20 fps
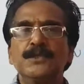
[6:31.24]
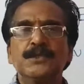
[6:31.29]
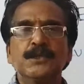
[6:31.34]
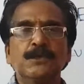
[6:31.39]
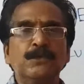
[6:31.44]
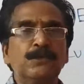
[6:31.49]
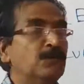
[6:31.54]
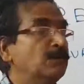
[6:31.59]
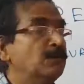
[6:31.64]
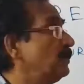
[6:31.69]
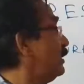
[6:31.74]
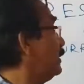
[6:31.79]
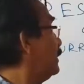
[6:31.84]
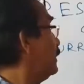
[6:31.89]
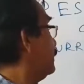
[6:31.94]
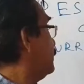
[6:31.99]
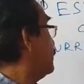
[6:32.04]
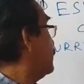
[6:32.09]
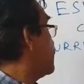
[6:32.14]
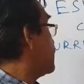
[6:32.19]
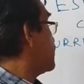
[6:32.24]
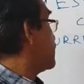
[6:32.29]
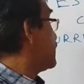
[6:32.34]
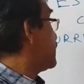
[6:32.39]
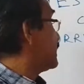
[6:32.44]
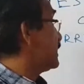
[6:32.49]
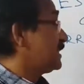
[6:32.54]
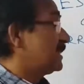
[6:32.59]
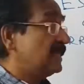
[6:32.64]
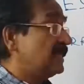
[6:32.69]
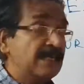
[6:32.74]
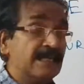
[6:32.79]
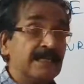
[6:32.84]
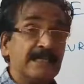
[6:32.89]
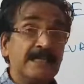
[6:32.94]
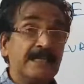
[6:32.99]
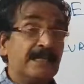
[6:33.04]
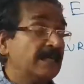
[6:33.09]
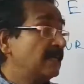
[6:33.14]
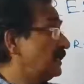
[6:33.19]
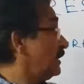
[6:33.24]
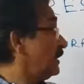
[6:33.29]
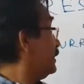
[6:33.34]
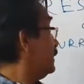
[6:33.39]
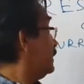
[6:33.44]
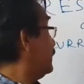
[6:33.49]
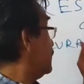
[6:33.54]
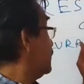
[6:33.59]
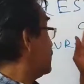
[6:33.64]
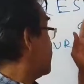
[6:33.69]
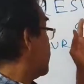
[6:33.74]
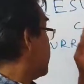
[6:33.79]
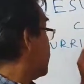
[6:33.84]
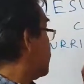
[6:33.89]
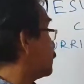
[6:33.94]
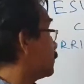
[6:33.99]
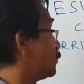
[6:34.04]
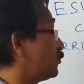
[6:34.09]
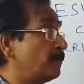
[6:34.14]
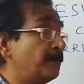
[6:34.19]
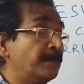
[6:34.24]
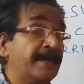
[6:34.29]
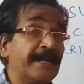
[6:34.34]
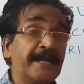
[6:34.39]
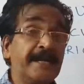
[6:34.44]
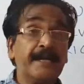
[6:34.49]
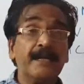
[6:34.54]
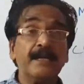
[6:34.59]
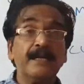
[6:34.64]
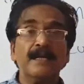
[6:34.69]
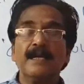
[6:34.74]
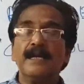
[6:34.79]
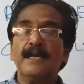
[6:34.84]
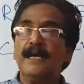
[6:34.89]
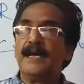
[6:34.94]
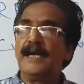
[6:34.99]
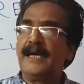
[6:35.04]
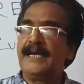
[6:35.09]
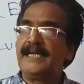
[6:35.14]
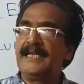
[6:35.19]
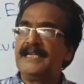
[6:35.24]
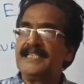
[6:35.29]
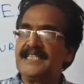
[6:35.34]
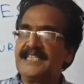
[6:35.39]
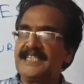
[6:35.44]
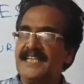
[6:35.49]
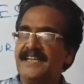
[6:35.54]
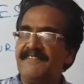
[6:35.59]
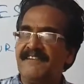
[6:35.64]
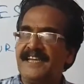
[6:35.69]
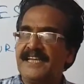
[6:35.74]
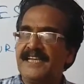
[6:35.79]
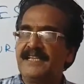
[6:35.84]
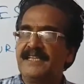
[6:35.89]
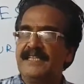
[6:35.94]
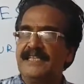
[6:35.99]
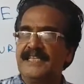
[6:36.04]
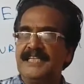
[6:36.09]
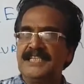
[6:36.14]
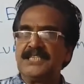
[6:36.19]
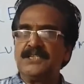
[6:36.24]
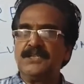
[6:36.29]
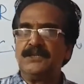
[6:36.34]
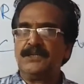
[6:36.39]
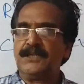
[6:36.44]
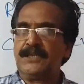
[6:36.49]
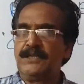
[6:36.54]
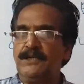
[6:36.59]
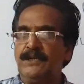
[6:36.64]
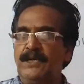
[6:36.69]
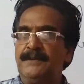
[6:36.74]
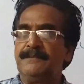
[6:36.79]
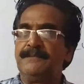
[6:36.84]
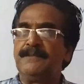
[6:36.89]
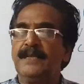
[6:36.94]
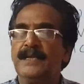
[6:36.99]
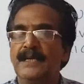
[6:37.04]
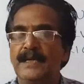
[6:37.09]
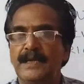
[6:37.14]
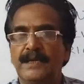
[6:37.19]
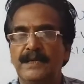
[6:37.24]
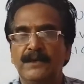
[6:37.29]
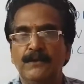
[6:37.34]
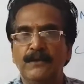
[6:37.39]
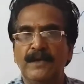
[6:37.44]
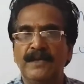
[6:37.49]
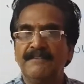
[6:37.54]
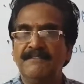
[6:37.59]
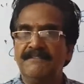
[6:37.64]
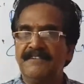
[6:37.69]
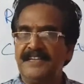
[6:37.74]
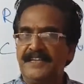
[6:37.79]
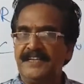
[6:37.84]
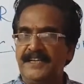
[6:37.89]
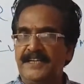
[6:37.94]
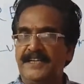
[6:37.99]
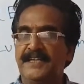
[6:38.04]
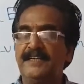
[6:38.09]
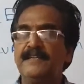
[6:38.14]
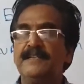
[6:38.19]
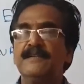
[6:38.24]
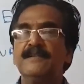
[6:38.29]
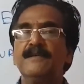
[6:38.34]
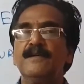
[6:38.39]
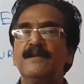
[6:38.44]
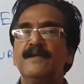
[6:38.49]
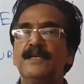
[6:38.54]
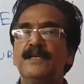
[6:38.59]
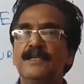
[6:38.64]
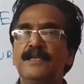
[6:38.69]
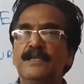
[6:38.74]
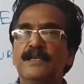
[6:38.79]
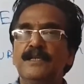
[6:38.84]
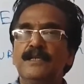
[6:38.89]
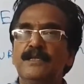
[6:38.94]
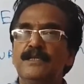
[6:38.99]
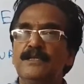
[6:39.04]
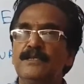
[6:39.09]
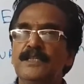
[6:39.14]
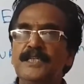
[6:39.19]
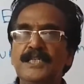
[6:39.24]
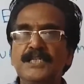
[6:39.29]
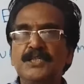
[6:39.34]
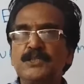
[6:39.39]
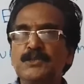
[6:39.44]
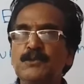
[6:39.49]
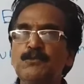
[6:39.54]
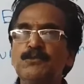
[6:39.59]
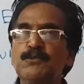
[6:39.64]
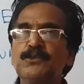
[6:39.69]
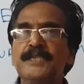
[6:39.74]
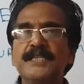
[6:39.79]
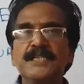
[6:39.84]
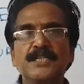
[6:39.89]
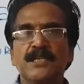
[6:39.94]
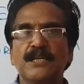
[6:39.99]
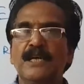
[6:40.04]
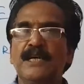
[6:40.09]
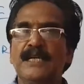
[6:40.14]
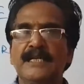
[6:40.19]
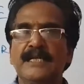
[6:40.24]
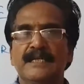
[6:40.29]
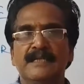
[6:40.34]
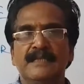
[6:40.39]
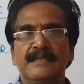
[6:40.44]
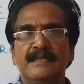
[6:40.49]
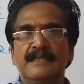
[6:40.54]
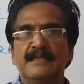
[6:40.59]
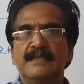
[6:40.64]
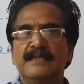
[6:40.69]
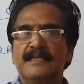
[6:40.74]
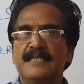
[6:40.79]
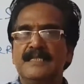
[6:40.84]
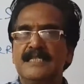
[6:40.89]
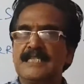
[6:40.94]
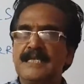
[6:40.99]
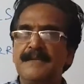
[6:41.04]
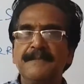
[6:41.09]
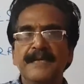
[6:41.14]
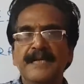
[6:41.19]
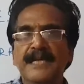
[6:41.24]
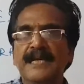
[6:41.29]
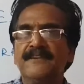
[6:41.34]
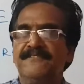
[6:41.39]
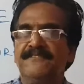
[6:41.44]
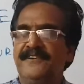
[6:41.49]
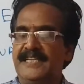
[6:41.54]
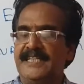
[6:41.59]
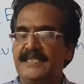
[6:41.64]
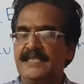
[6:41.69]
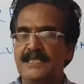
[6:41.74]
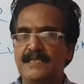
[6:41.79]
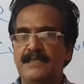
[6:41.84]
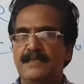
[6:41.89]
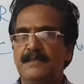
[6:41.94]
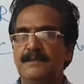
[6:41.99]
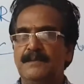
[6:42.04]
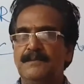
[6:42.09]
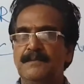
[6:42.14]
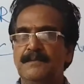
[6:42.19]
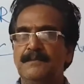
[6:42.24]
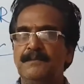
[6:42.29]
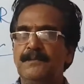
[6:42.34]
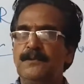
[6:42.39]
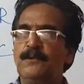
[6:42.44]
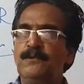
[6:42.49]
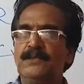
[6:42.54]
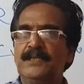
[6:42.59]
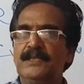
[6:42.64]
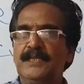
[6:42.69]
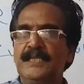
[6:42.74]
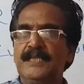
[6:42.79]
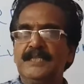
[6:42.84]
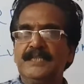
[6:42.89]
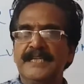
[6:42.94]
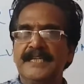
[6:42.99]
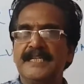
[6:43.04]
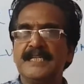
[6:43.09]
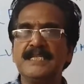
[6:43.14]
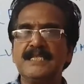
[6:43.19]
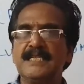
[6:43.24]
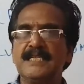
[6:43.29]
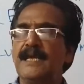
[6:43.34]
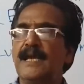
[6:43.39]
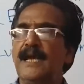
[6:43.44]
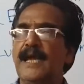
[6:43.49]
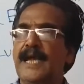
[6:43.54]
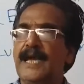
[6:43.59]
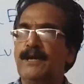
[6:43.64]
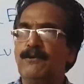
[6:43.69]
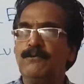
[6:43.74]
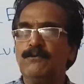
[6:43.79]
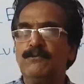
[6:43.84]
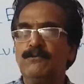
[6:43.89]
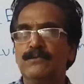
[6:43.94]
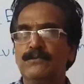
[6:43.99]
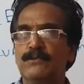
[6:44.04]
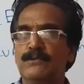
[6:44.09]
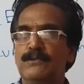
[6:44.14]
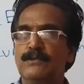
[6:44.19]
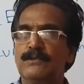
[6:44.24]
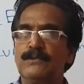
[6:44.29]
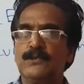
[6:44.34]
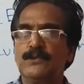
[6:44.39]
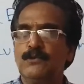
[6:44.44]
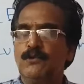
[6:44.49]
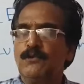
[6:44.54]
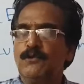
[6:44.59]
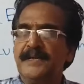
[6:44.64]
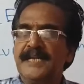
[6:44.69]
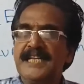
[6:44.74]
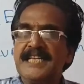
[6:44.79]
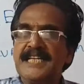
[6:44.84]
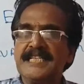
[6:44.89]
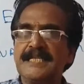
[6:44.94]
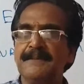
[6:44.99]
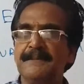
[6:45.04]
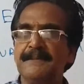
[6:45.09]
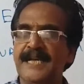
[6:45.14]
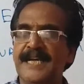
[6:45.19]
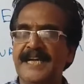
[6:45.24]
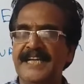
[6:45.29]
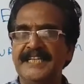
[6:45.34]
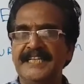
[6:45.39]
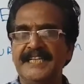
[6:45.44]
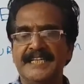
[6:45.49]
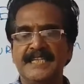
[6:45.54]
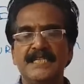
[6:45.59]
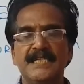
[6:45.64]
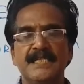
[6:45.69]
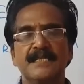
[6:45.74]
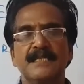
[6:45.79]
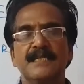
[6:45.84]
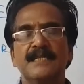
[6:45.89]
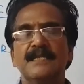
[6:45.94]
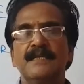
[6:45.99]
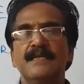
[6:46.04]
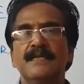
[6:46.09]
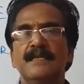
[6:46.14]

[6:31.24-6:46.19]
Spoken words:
So this resume and CV, that is curriculum vitae, these two things are similar friends. Both the things have so many similarities,